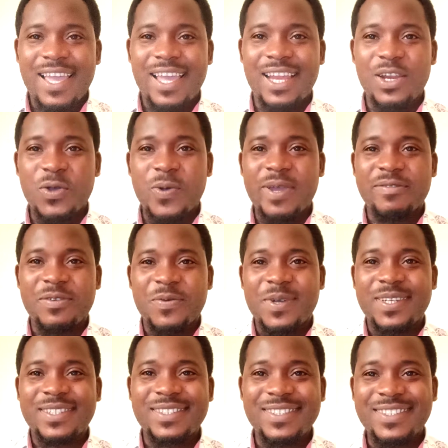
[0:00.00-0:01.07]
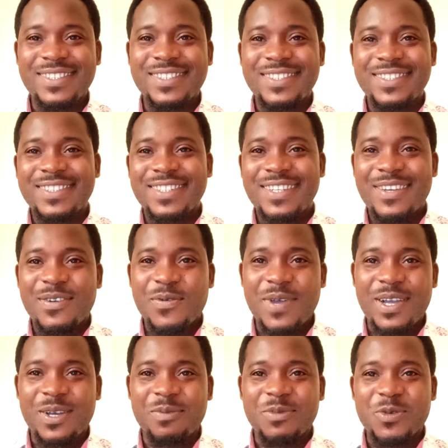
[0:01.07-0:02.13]
Hello everyone,
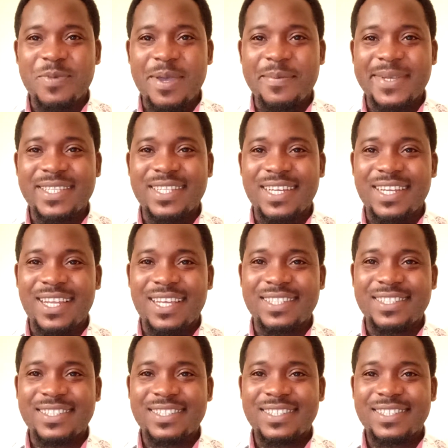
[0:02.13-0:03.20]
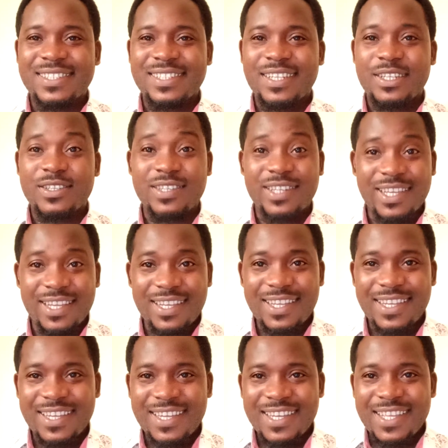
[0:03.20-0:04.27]
welcome to my masterclass. Today,
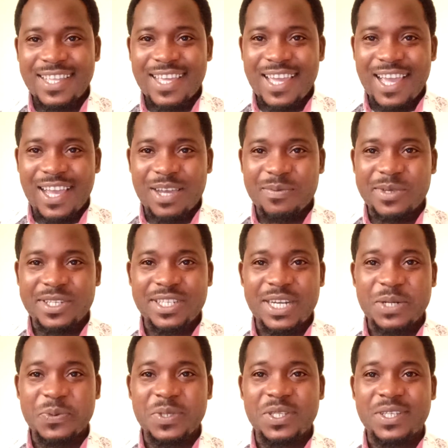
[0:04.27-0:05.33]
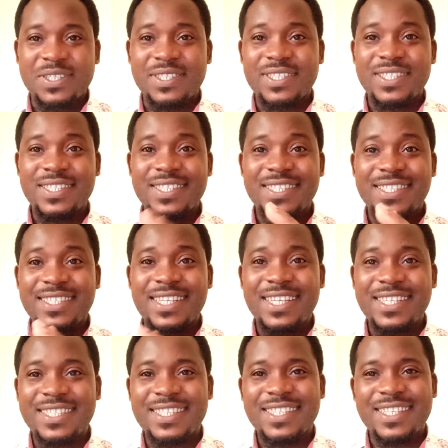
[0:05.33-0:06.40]
I'll be sharing with us
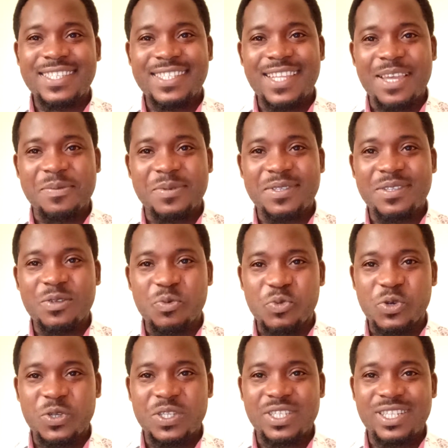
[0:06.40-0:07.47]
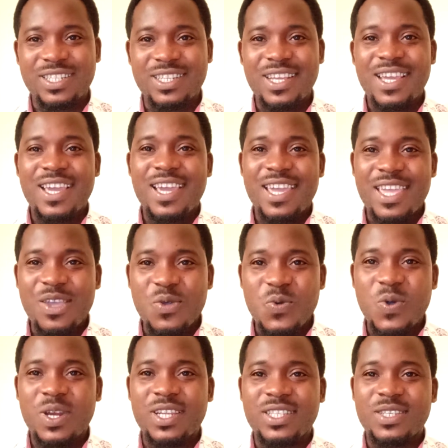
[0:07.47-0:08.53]
6 steps to producing a
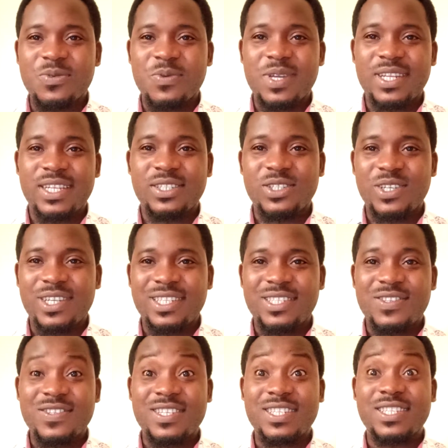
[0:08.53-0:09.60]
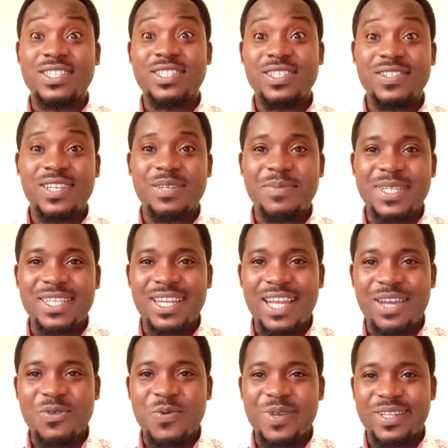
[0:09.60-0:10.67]
quality welded joint using the shielded metal
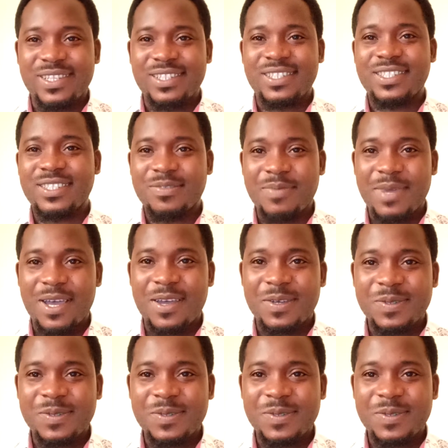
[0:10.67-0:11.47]
arc welding SMAW.